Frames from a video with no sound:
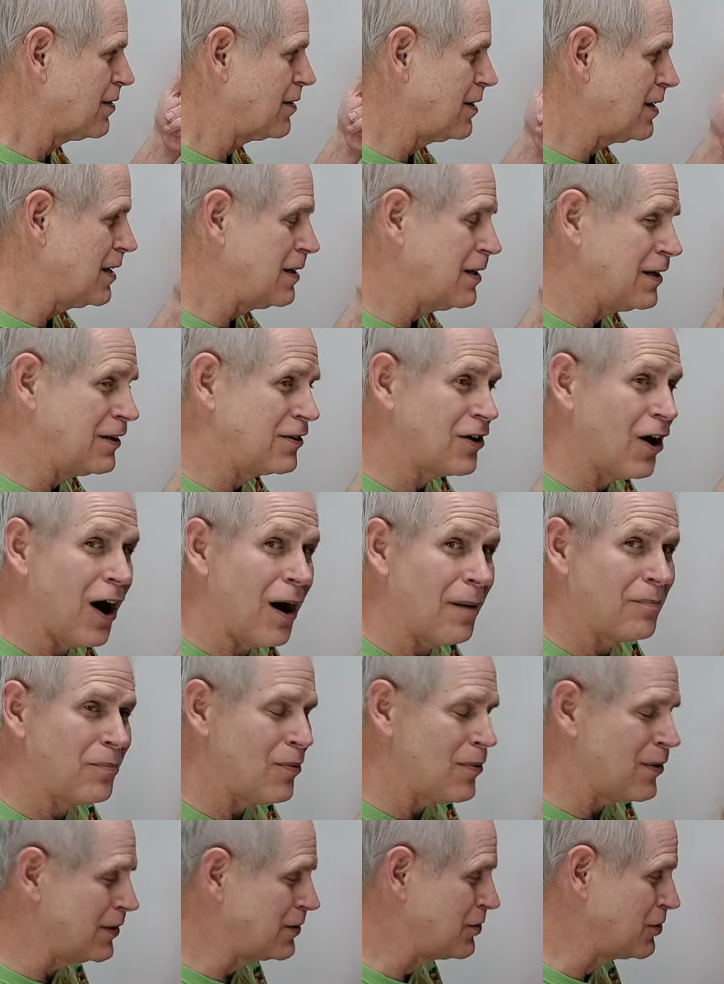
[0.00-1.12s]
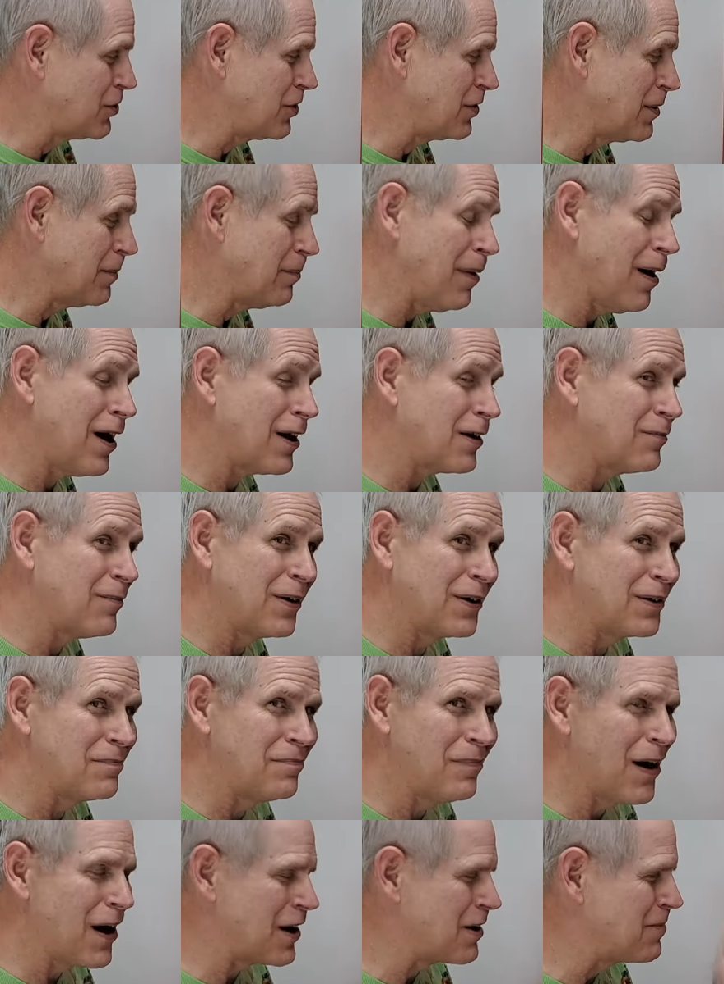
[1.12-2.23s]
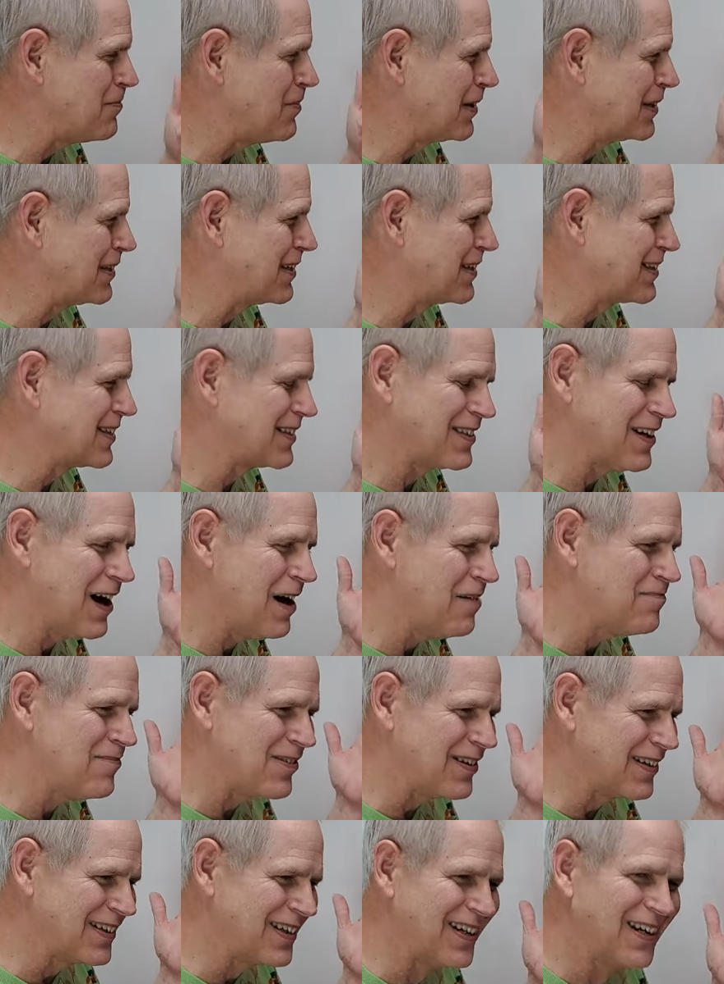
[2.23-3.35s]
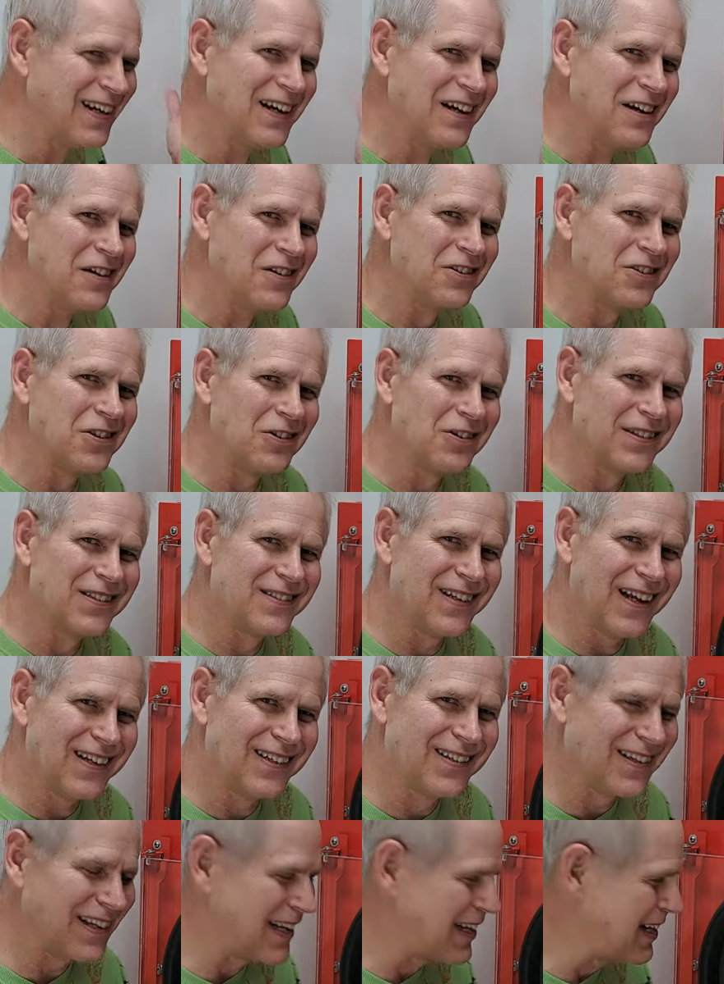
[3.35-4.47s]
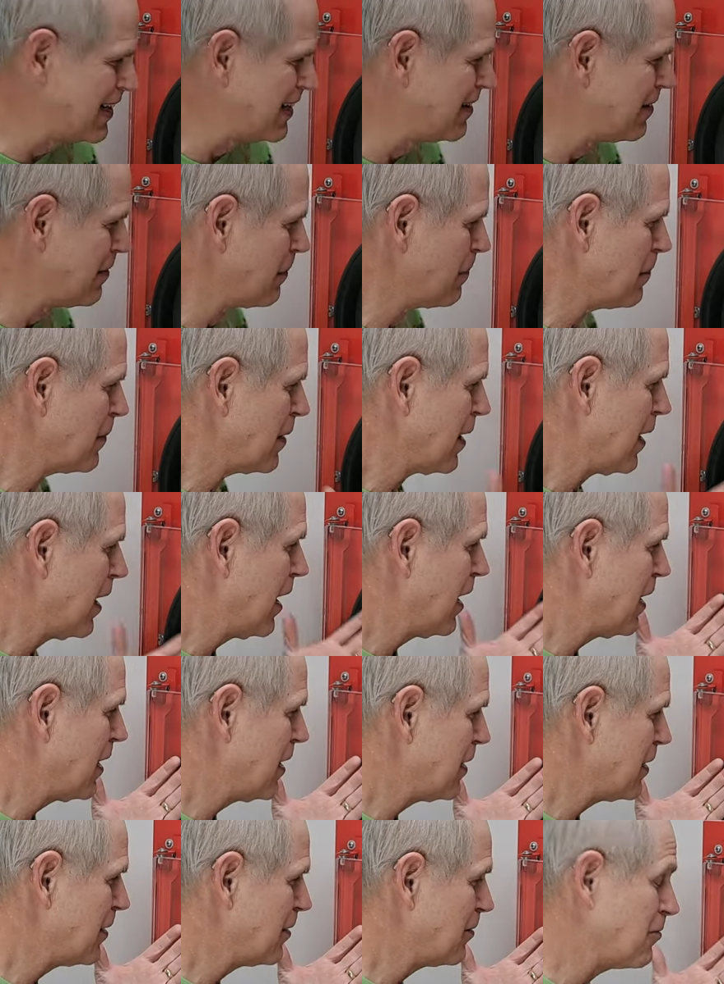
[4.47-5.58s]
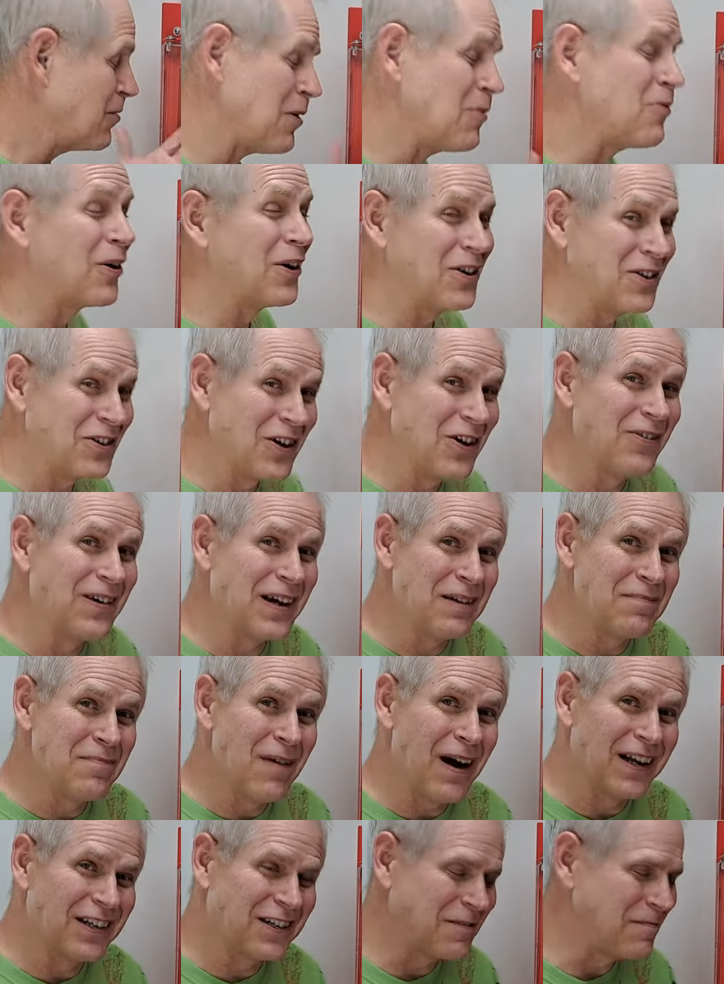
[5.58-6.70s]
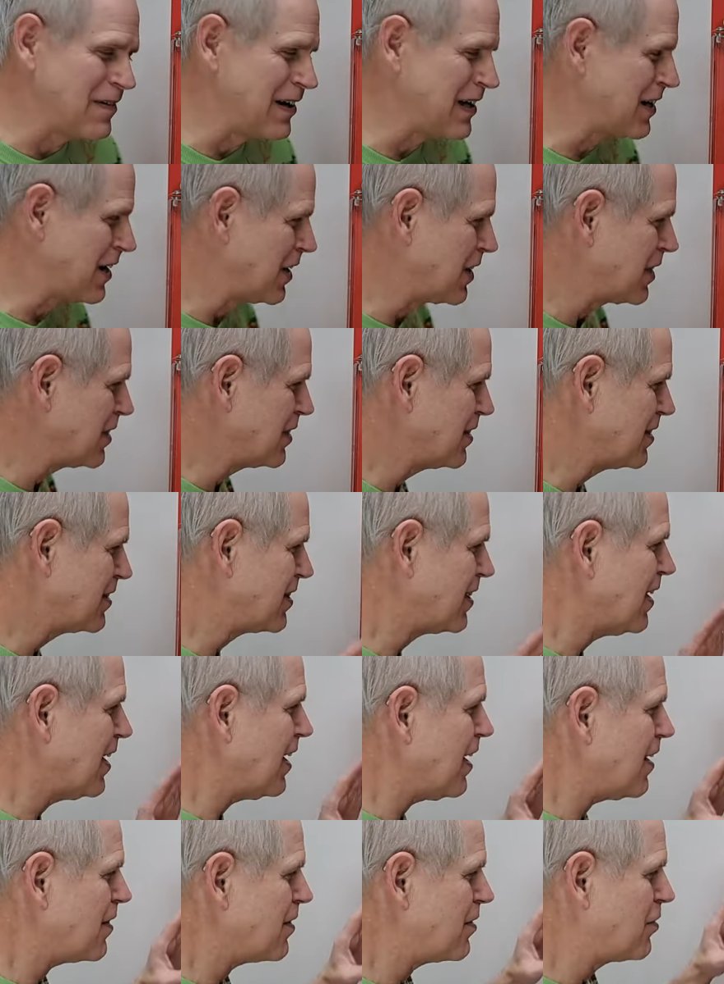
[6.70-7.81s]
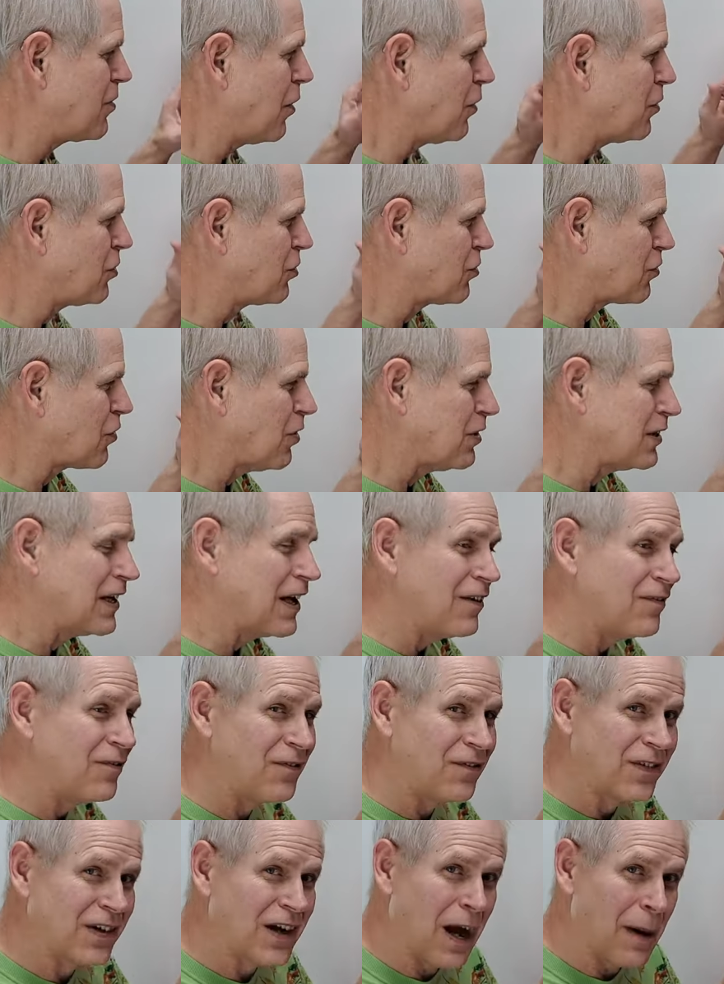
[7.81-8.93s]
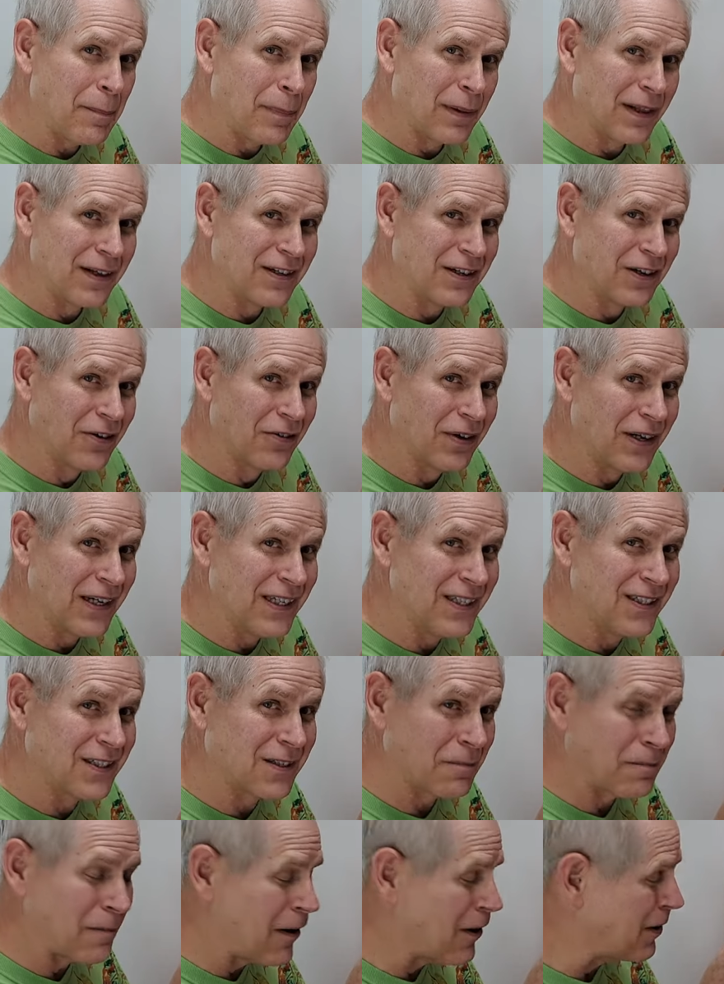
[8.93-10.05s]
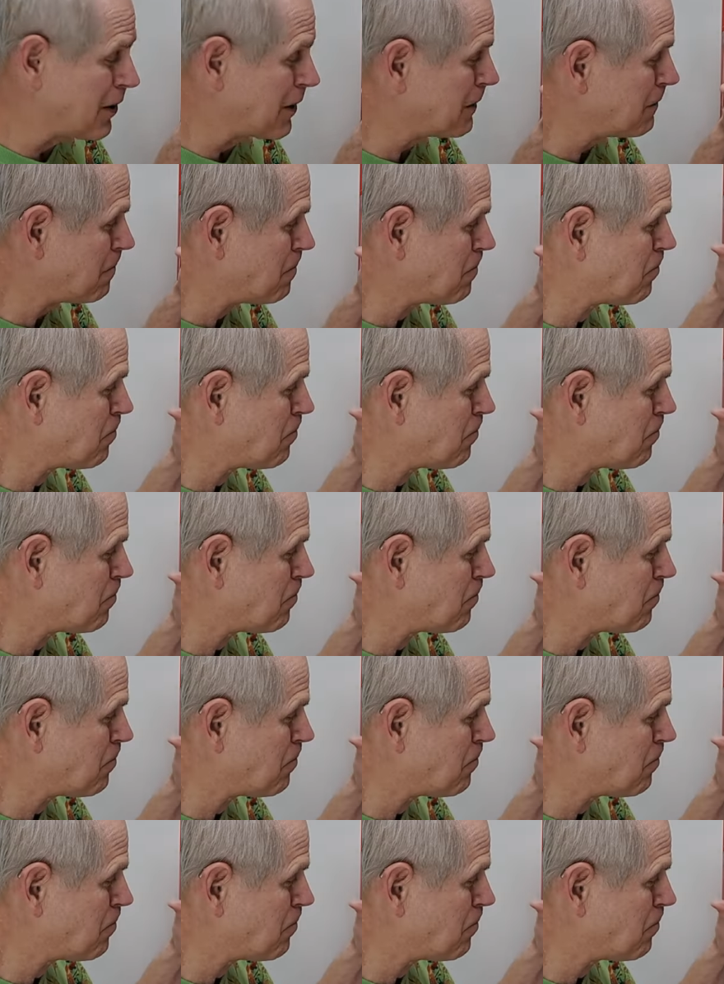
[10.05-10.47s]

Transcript: the top one to the bottom one, bottom one to the top one. So essentially uh, we weren't doing much because those are only a couple of degrees apart.